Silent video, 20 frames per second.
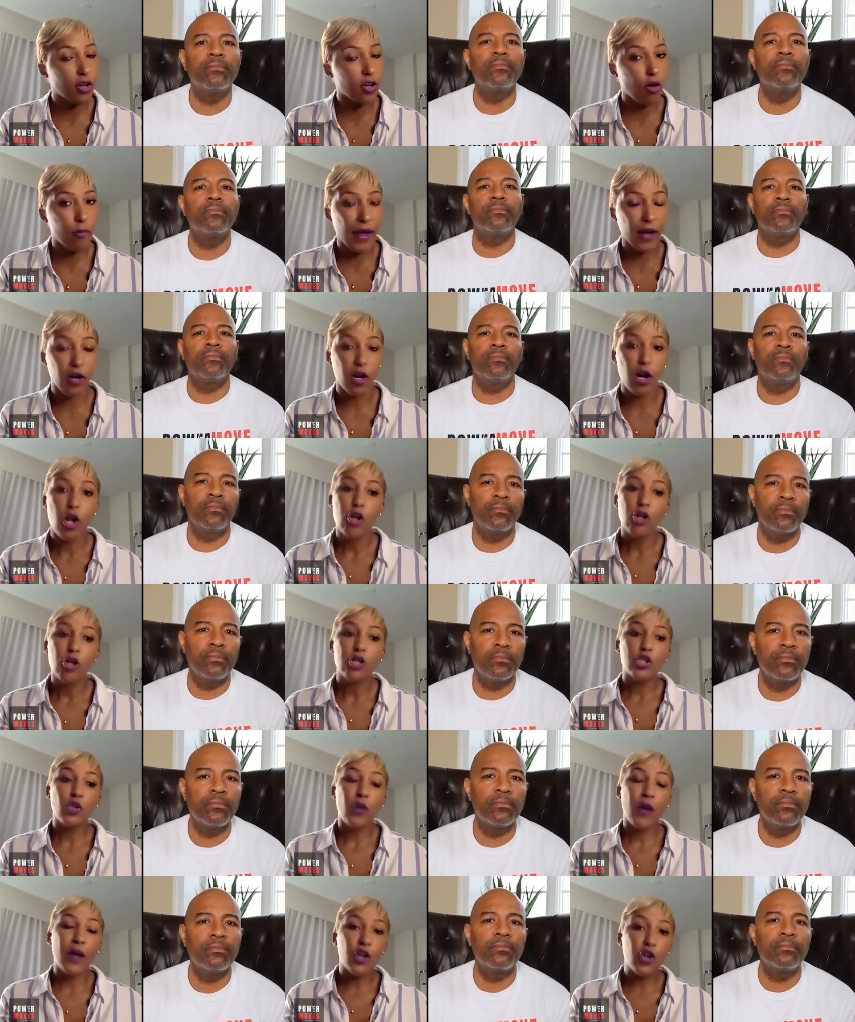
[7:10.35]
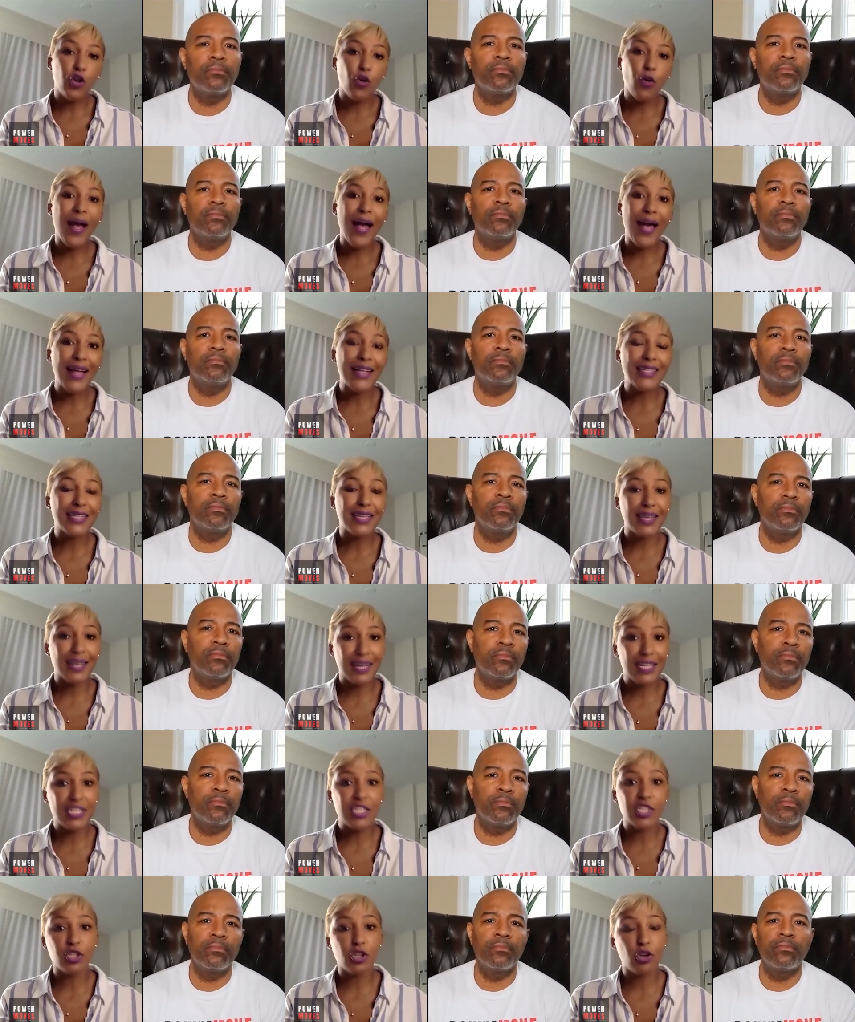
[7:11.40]
Speaker 1: don't matter. So I knew I had to get
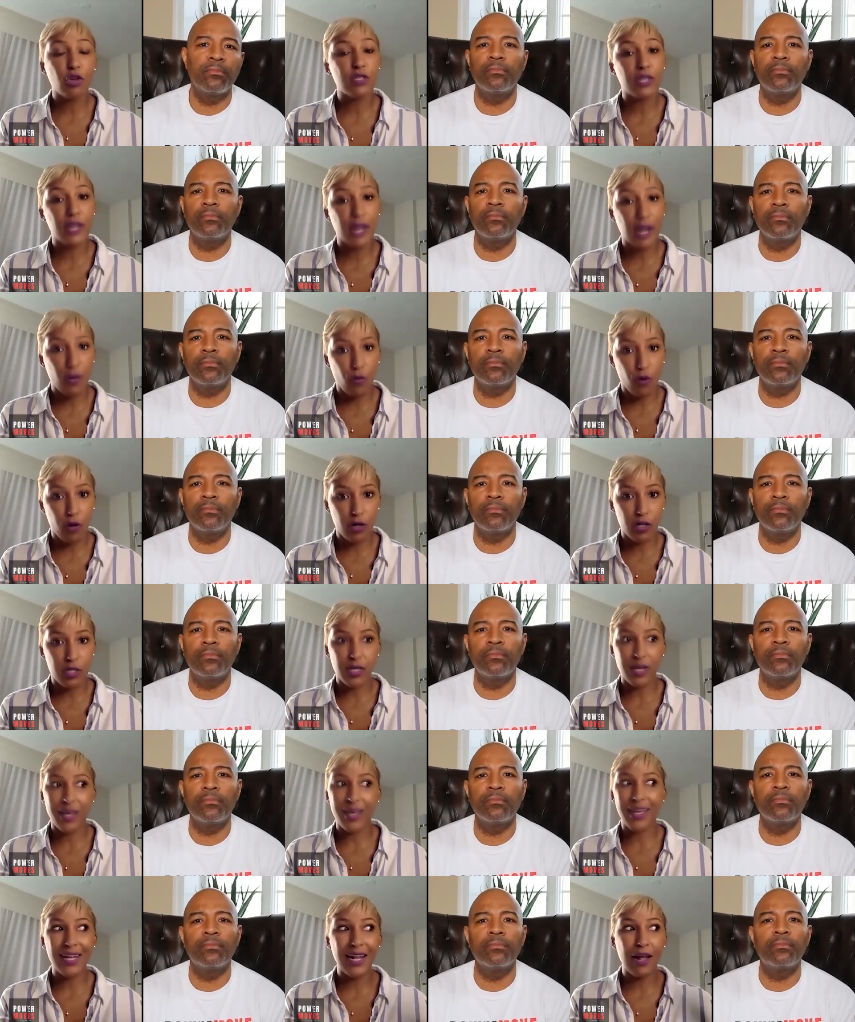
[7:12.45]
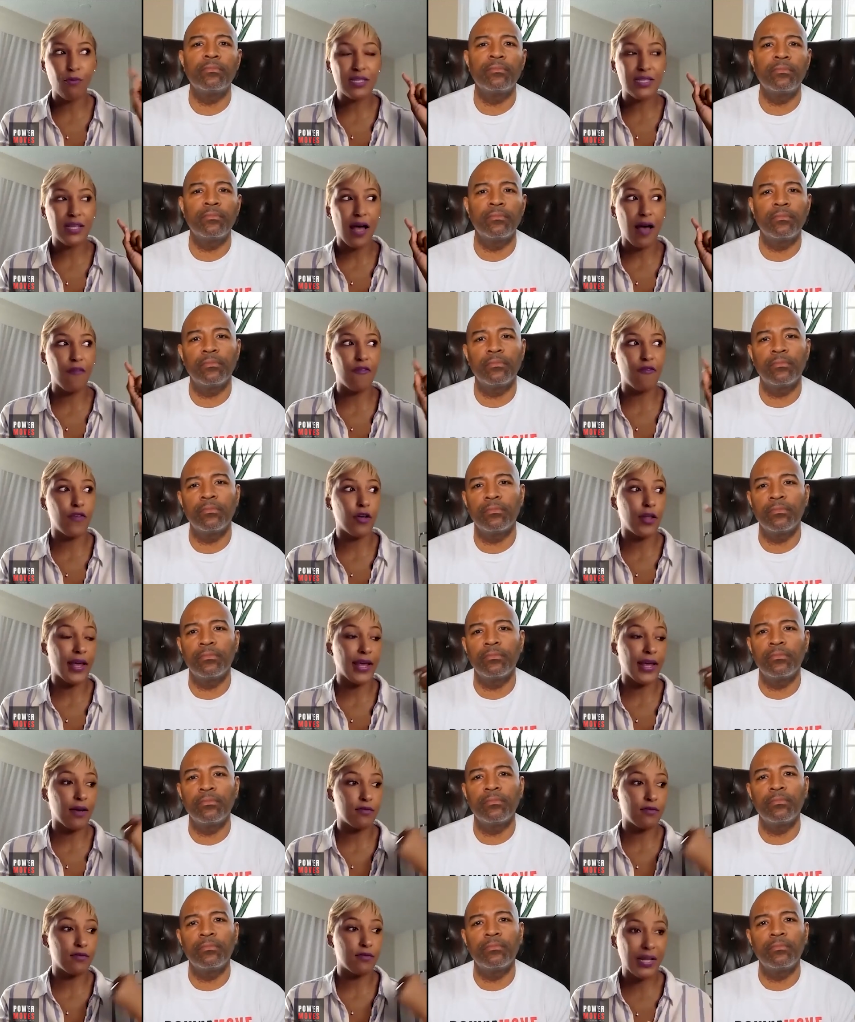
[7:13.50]
into those networks. Again, that was, I feel like it
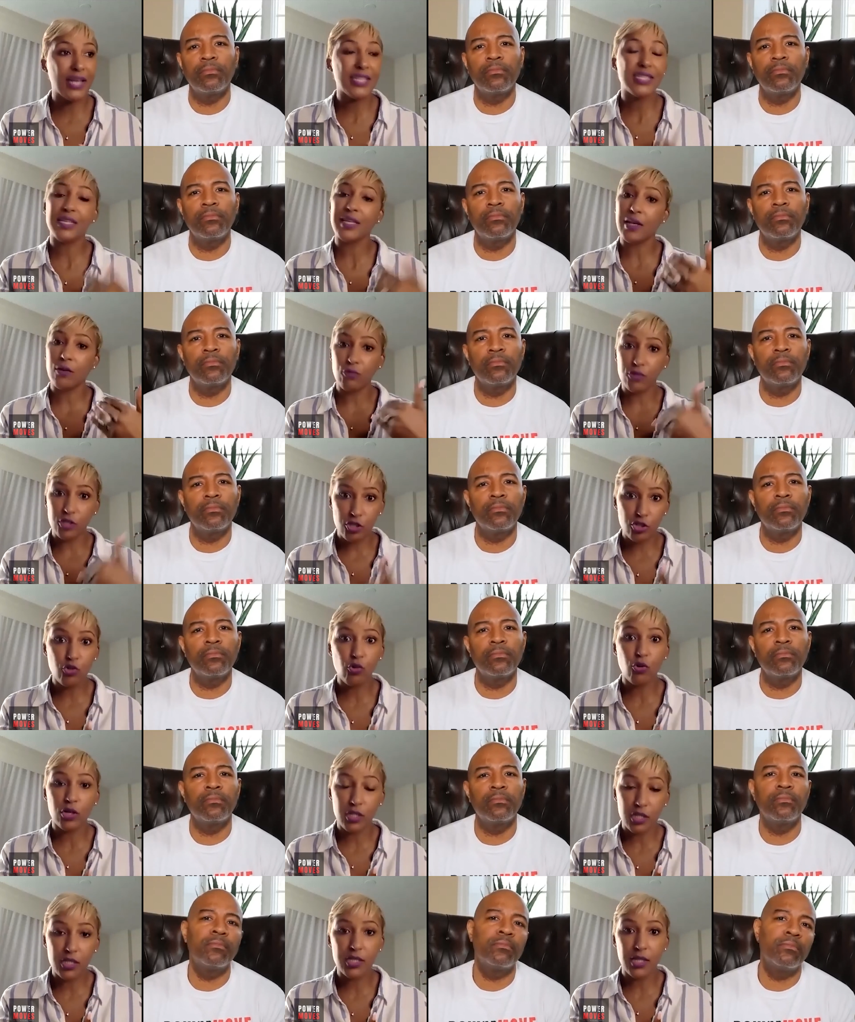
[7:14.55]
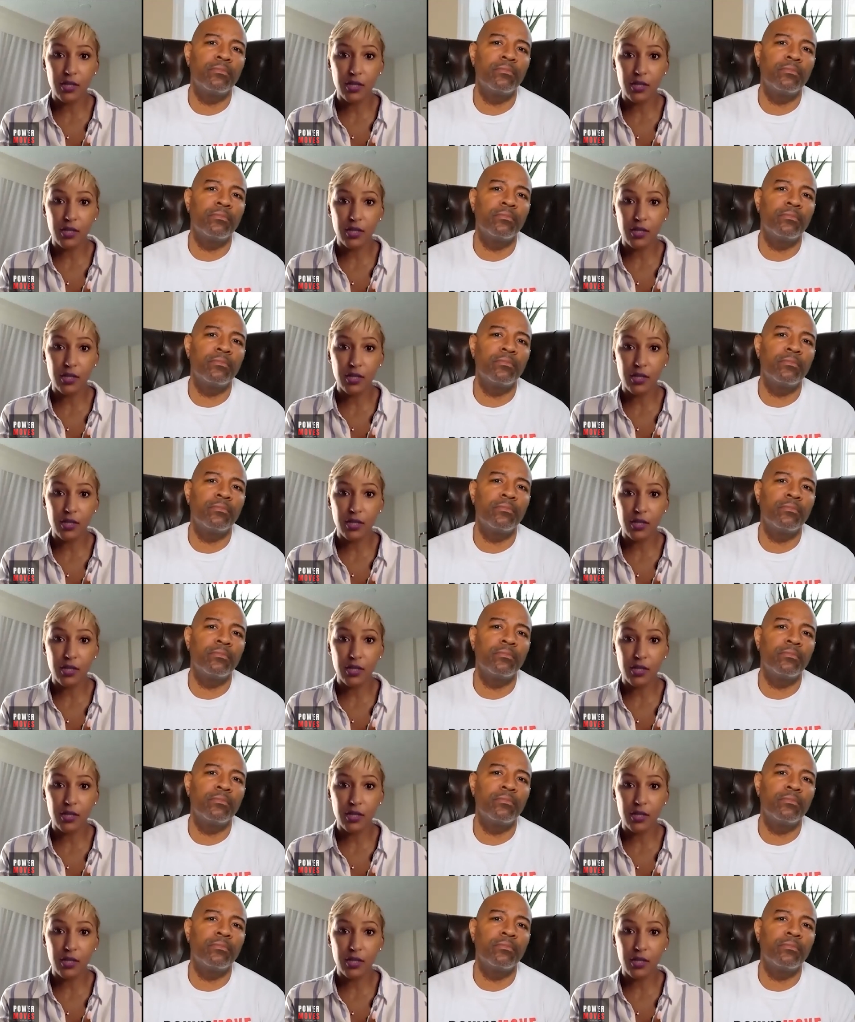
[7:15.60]
was a blessing. It was source.